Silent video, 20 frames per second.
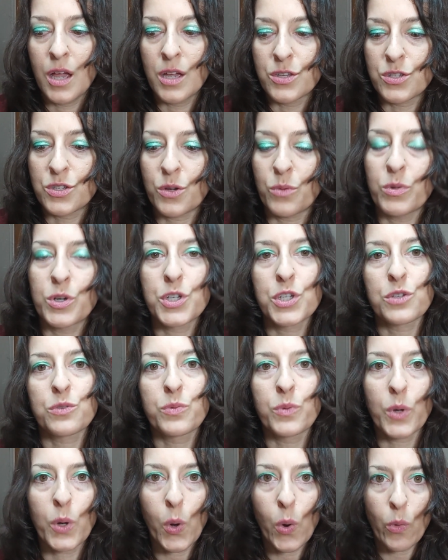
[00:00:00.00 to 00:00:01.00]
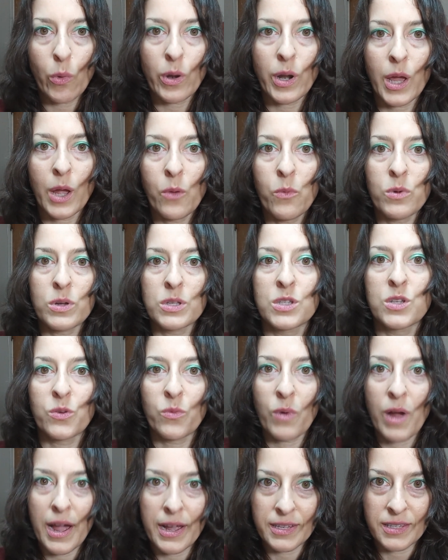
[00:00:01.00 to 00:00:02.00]
So we're just recording what's
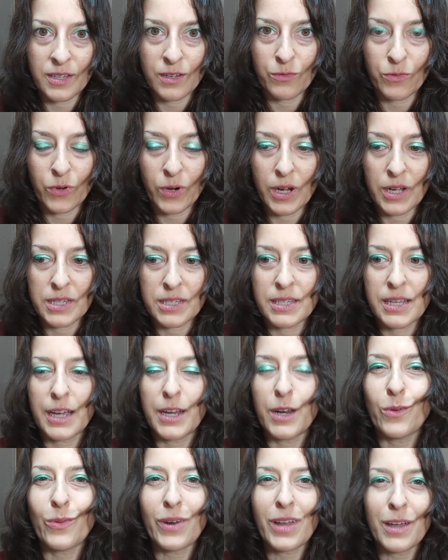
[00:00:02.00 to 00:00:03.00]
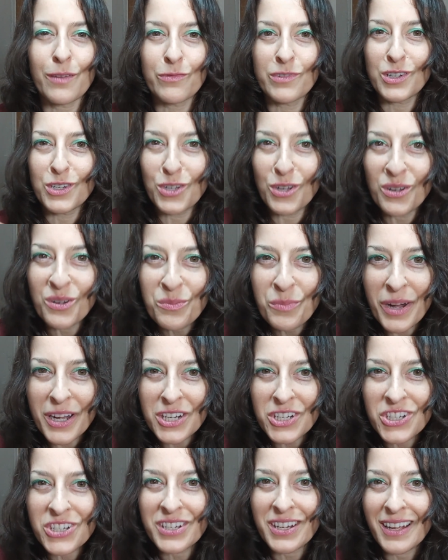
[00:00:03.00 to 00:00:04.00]
arising for us. I don't want to give too
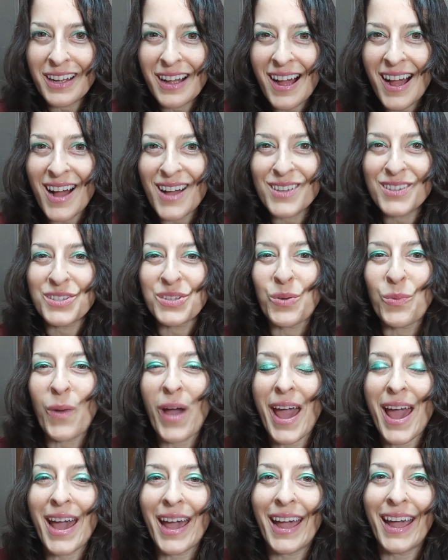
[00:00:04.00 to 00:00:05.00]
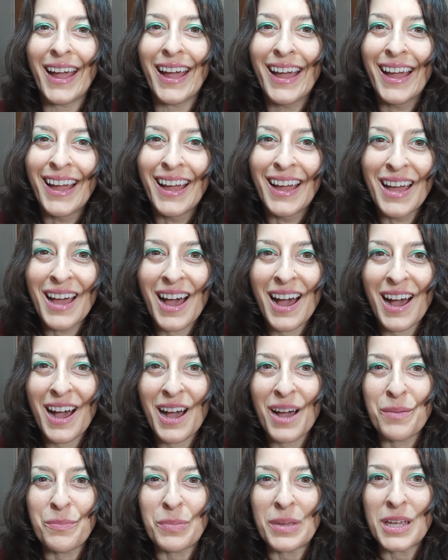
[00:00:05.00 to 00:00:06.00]
much else away
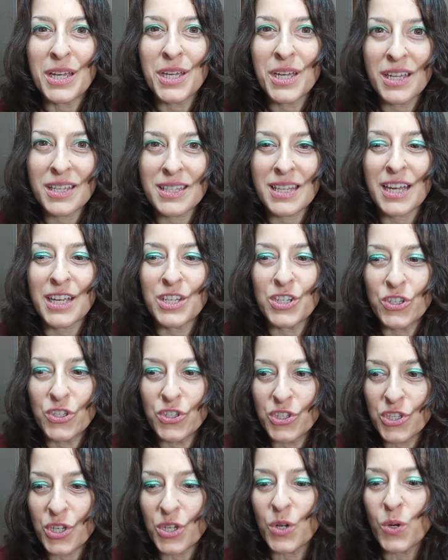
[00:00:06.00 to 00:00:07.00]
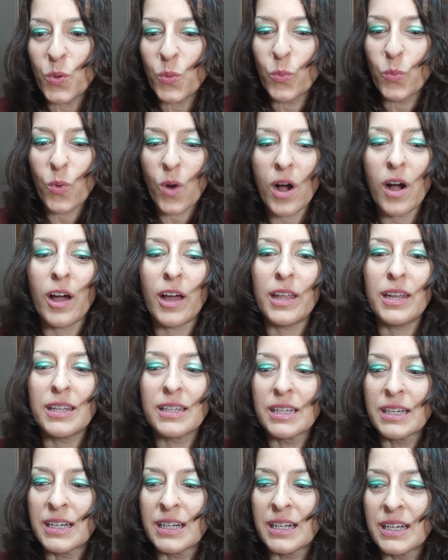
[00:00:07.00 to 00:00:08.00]
because I do want
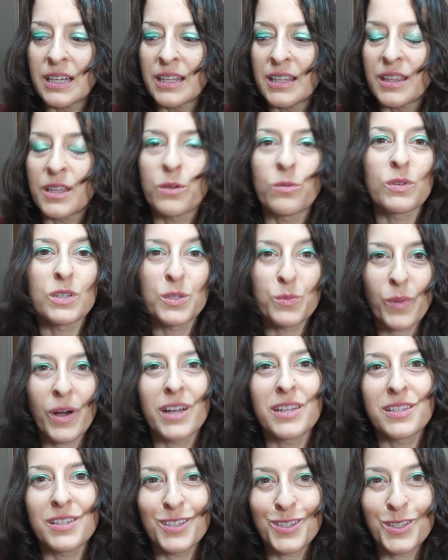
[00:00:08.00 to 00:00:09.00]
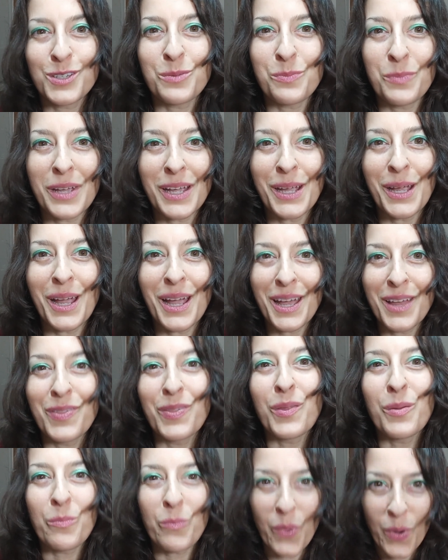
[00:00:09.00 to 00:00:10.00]
the responses to be in
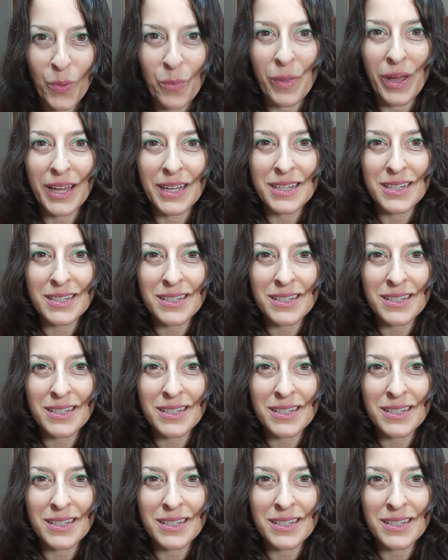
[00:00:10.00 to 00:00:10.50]
the moment.